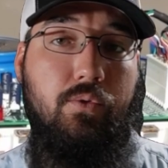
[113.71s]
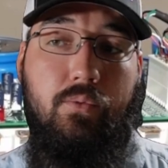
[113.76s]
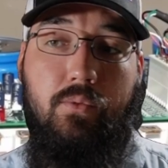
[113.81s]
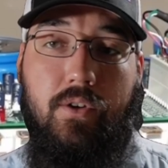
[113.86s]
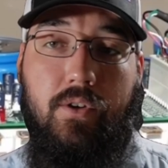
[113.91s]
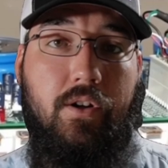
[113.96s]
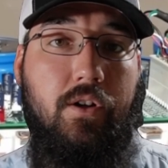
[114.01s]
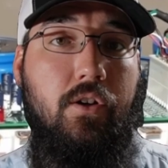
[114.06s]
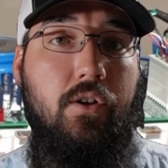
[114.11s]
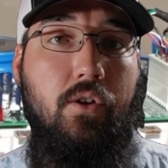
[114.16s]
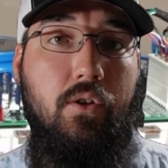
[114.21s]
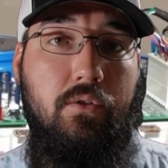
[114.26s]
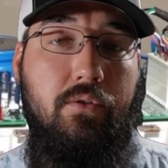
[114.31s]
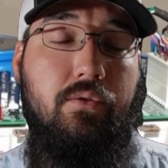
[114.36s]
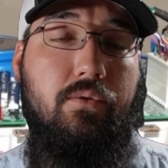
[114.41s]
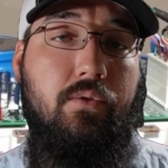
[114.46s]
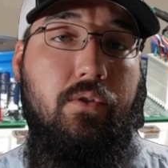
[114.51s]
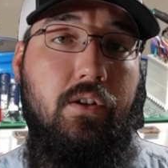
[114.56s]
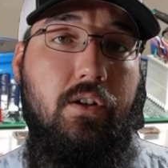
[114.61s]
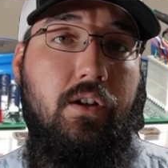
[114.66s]
We're going to go
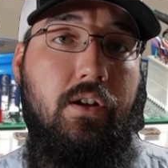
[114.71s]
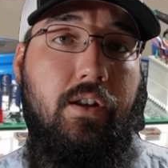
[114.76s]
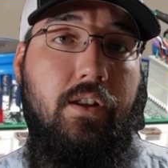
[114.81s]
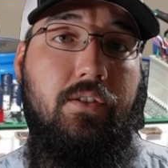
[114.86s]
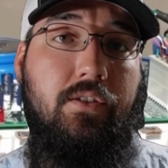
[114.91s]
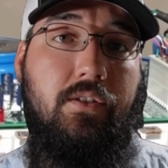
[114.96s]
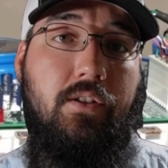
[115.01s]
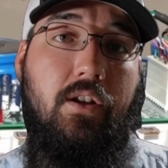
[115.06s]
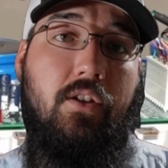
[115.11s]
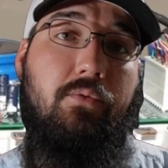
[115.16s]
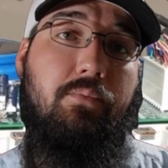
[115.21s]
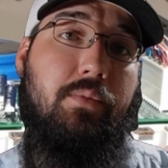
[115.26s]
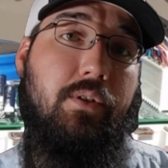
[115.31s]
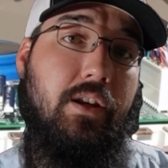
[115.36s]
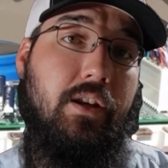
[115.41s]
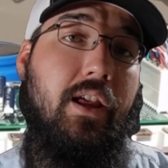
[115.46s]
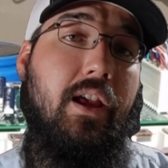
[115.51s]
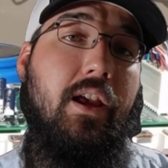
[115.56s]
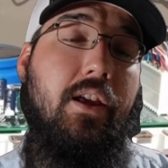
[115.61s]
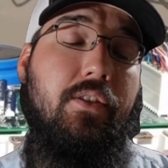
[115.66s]
through a lot of that stuff, but
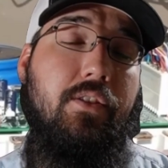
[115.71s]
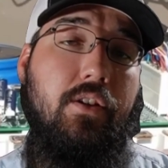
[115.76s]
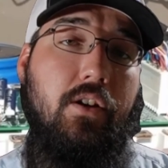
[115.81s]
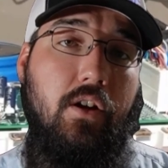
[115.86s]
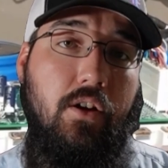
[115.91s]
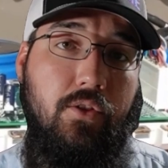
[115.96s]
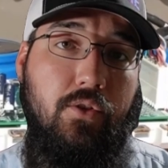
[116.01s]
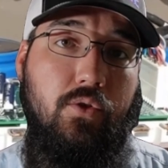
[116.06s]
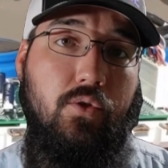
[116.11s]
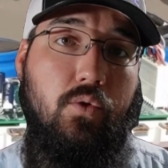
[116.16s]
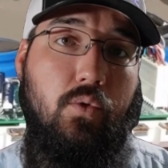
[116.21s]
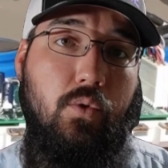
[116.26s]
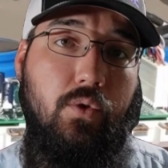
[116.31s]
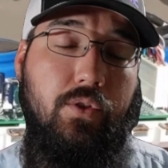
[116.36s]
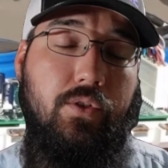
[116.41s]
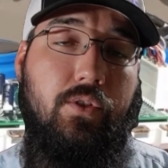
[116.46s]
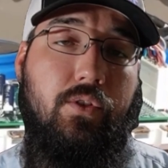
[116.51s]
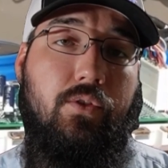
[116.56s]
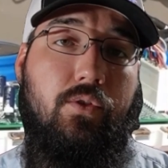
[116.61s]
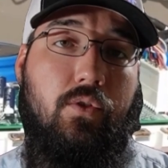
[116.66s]
the other
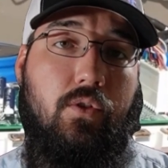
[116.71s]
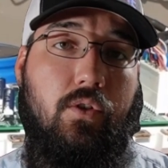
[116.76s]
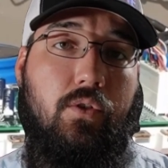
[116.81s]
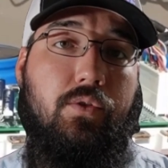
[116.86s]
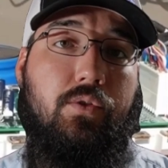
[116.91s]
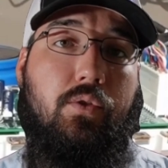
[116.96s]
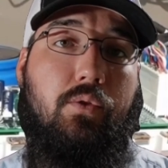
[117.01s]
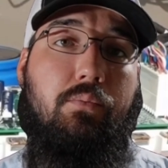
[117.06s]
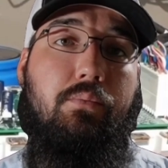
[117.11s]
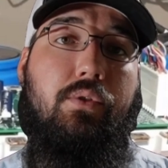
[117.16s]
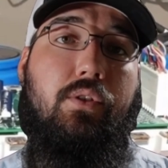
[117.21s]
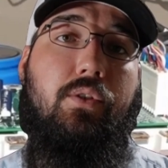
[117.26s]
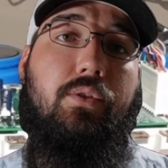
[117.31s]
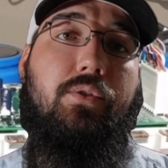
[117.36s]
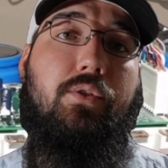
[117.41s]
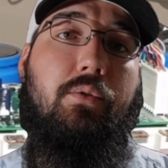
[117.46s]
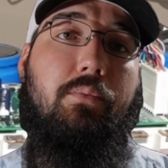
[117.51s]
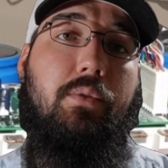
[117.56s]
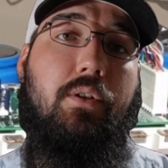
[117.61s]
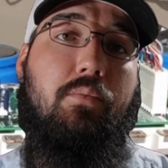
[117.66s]
courses are also built
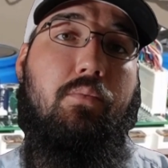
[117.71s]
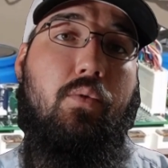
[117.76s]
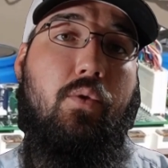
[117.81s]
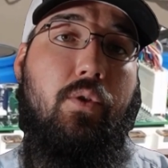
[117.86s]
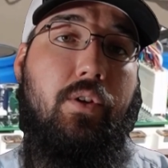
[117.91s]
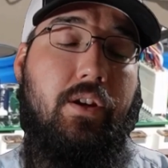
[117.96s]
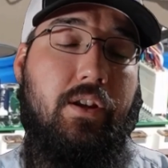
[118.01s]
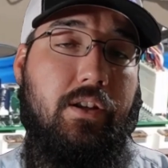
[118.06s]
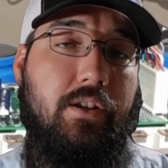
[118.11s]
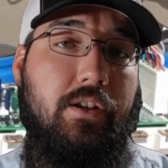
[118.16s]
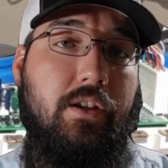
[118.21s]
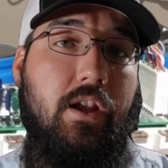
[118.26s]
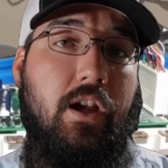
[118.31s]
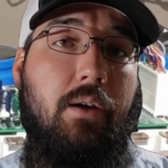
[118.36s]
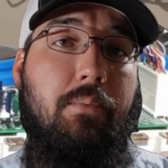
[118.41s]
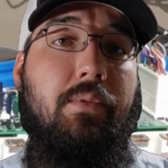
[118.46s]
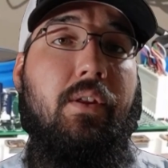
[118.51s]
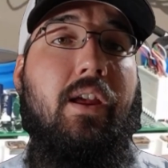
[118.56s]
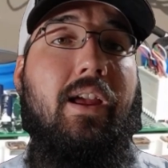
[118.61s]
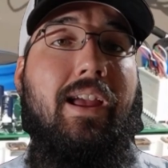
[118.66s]
to be more in
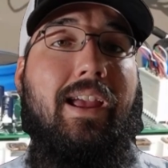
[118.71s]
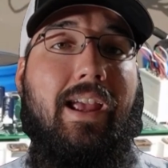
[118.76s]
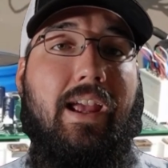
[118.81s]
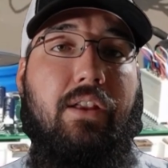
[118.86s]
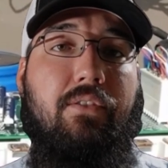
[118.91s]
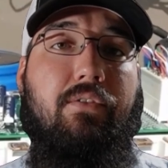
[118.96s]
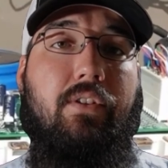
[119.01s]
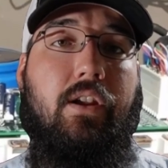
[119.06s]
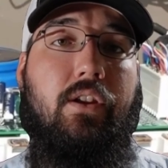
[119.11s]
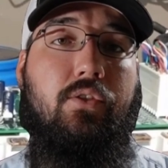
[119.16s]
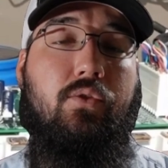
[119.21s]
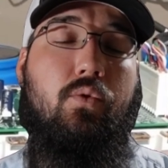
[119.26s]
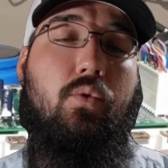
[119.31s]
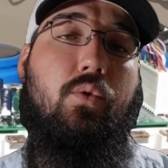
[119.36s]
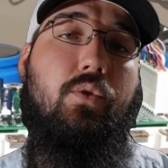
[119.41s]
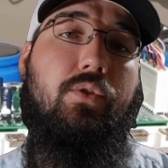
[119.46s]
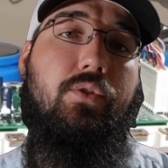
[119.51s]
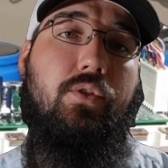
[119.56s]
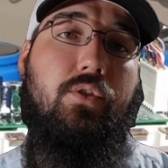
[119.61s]
depth, advanced courses